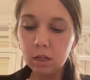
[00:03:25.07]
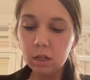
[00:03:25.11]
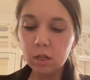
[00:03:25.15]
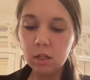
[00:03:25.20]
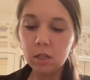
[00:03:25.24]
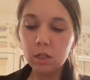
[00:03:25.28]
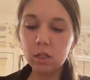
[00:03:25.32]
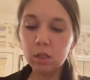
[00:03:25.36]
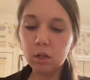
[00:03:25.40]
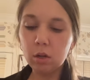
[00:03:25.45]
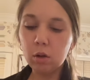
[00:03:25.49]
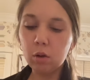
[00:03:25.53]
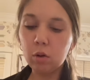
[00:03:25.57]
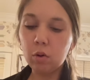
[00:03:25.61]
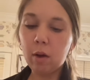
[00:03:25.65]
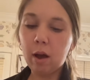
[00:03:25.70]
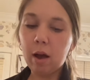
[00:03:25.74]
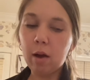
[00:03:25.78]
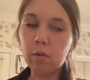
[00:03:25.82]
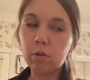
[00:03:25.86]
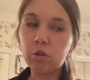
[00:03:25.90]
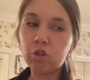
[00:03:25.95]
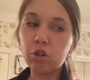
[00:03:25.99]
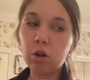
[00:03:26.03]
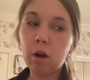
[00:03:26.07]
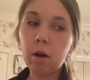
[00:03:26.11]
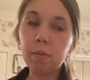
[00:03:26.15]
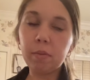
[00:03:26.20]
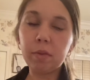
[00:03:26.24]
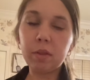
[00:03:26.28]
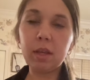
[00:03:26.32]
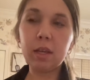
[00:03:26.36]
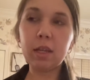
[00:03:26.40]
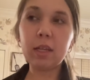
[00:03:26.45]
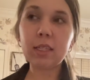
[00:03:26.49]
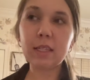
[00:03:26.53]
So I would drop
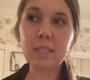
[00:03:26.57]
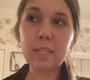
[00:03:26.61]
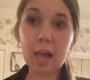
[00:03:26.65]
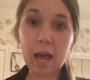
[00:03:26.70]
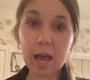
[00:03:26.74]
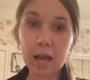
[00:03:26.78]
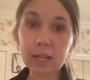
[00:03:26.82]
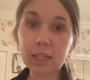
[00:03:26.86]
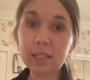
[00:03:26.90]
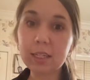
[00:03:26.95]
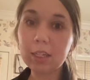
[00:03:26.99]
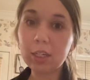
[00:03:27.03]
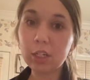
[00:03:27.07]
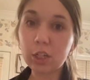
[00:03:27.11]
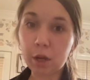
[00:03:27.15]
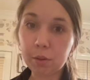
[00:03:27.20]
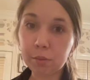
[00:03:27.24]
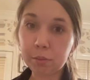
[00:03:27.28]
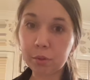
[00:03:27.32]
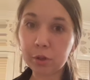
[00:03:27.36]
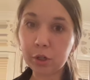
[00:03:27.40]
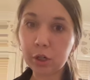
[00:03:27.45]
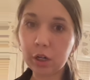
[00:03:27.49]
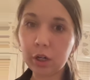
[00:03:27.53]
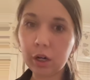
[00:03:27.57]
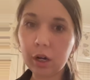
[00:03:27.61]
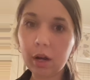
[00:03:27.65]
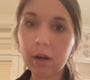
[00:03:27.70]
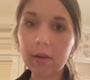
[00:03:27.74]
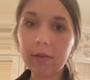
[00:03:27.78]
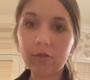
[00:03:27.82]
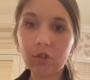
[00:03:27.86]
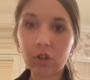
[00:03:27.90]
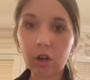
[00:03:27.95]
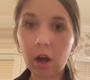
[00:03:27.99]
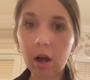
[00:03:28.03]
the exact number
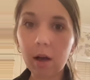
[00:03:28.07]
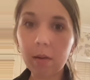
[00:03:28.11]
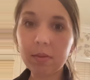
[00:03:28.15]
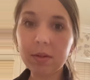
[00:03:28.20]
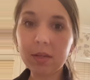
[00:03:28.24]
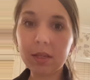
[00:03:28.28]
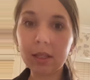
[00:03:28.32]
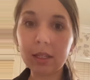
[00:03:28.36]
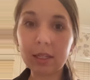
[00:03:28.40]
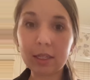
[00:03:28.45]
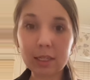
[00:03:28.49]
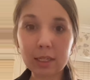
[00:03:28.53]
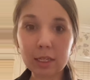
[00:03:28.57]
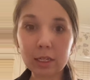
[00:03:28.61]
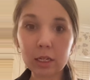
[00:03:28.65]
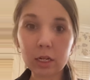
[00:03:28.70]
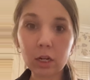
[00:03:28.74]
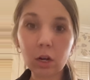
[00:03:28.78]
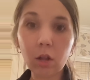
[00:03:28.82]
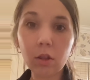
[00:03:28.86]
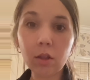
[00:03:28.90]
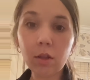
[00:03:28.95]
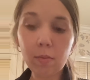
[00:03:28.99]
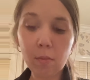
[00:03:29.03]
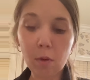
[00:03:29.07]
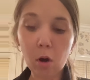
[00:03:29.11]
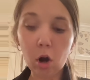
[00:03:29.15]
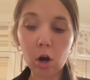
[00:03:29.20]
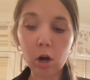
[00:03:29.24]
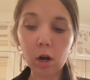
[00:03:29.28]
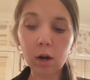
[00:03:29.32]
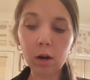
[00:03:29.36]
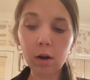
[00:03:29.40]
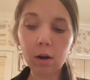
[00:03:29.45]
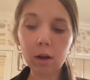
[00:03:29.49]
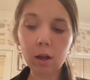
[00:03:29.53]
of drops listed on the
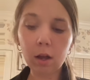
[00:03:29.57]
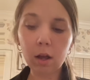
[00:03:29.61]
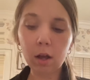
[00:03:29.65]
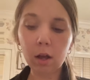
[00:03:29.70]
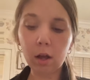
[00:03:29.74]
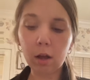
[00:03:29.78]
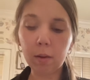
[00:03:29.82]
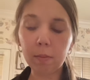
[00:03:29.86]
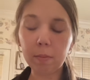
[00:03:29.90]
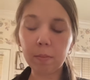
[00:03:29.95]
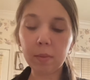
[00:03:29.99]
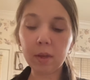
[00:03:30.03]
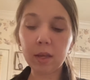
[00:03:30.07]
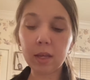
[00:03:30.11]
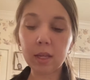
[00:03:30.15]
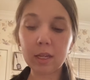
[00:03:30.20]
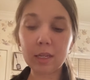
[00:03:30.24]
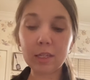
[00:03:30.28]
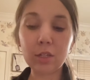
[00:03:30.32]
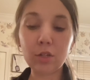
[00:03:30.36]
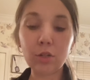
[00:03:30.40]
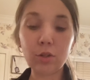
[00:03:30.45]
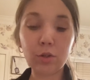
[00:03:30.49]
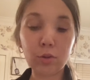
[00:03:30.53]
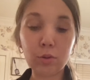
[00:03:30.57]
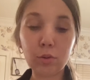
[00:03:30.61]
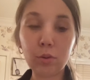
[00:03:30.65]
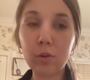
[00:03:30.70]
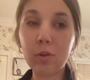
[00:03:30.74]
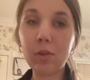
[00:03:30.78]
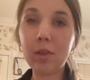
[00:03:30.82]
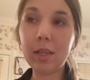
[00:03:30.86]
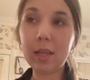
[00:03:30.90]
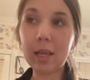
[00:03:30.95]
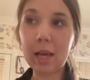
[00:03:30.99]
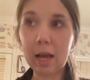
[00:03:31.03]
MAR into
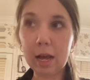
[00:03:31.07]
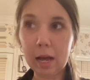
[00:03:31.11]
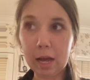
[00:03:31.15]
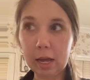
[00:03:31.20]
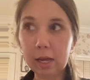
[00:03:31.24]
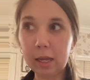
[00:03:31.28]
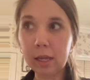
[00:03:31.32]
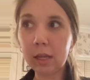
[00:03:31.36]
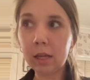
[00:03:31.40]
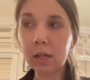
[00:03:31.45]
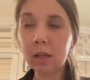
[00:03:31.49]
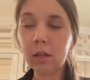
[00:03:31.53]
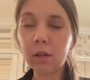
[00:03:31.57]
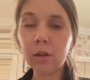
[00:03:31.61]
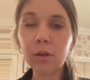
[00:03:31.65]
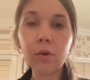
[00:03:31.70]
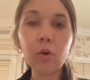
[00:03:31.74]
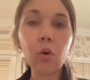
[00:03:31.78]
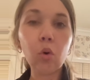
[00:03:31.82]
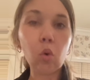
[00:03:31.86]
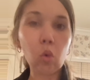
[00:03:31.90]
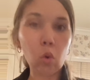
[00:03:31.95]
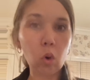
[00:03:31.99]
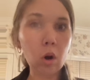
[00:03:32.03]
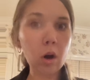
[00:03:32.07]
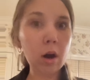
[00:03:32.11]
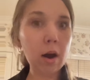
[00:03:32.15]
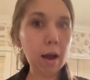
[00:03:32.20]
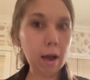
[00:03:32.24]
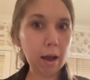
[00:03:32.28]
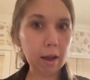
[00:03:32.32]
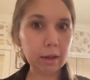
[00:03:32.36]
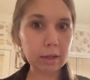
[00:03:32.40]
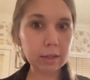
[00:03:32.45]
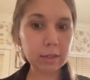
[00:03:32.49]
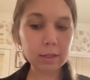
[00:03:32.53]
the eye or
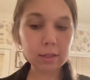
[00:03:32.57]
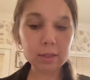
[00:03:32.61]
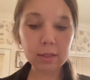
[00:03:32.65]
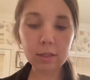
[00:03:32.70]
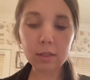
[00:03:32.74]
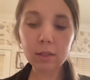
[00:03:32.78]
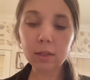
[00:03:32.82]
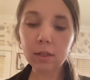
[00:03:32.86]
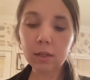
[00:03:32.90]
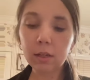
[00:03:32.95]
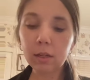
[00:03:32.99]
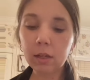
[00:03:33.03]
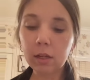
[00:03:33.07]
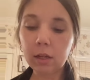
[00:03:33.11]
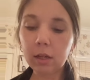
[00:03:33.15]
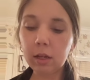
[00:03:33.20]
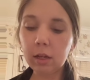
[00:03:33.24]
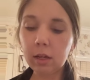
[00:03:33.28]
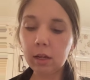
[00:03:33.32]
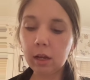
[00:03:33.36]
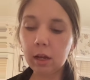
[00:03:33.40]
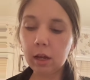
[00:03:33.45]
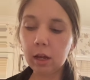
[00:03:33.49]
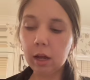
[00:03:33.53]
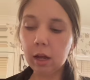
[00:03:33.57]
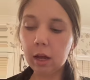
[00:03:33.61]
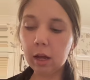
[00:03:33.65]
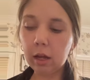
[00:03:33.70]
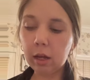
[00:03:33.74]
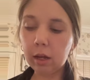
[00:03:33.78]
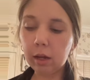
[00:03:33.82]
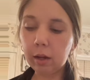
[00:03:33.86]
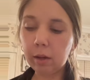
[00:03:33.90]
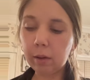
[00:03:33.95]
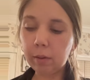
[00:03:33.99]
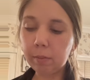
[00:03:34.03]
eyes,
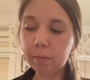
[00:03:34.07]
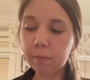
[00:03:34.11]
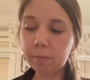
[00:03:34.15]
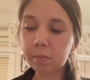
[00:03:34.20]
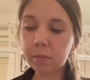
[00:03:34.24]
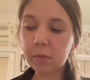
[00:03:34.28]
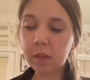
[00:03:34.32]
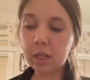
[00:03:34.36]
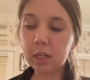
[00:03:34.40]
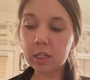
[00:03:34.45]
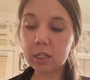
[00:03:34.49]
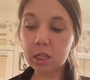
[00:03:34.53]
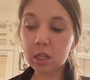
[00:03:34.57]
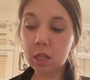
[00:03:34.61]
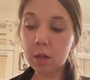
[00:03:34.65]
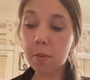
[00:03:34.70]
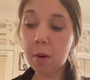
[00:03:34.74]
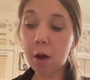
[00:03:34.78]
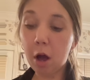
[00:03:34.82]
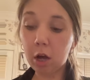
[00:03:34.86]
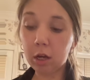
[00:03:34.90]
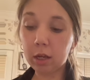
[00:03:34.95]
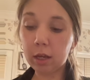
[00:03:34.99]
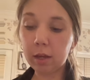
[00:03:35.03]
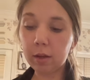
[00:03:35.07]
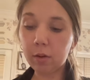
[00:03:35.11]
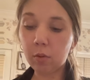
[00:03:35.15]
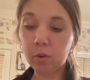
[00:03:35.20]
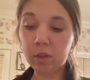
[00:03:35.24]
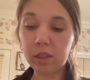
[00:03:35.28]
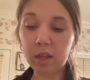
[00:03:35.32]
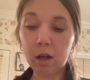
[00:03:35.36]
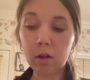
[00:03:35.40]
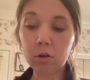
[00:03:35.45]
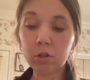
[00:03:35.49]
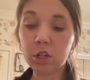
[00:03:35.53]
into the pocket
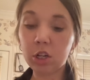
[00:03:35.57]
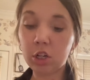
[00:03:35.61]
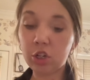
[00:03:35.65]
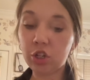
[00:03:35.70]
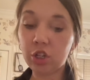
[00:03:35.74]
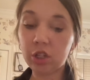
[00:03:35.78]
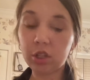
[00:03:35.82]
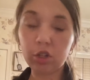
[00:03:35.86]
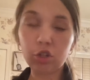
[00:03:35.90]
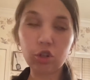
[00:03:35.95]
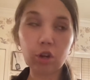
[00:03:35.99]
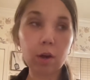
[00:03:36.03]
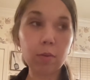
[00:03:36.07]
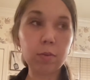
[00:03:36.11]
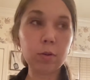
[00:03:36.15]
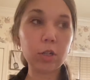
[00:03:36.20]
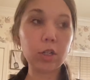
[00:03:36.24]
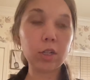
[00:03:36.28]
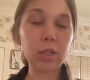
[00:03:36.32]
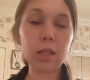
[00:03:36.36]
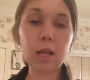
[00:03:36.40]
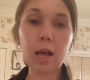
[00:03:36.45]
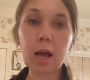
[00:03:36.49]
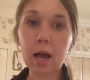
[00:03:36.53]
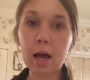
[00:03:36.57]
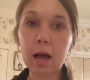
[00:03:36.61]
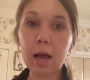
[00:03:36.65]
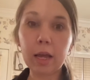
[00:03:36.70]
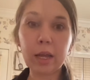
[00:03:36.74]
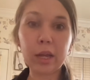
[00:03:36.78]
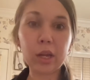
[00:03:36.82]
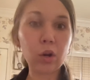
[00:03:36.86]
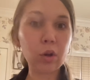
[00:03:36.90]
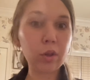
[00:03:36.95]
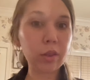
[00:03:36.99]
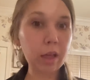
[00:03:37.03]
without touching the dropper to the
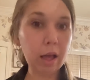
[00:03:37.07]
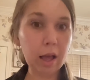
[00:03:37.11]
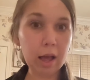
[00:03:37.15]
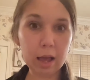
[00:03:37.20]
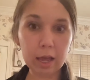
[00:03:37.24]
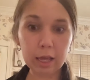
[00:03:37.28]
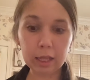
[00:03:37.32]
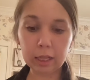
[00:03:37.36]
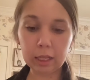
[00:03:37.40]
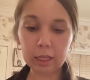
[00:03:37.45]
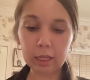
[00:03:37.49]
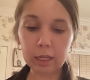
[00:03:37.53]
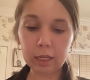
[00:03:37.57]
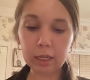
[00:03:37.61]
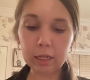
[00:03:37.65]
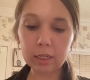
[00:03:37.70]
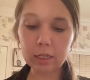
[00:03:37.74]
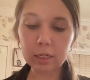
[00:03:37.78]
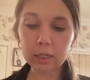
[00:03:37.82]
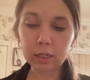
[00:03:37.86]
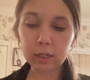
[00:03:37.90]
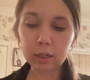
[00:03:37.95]
eye or the eyelid.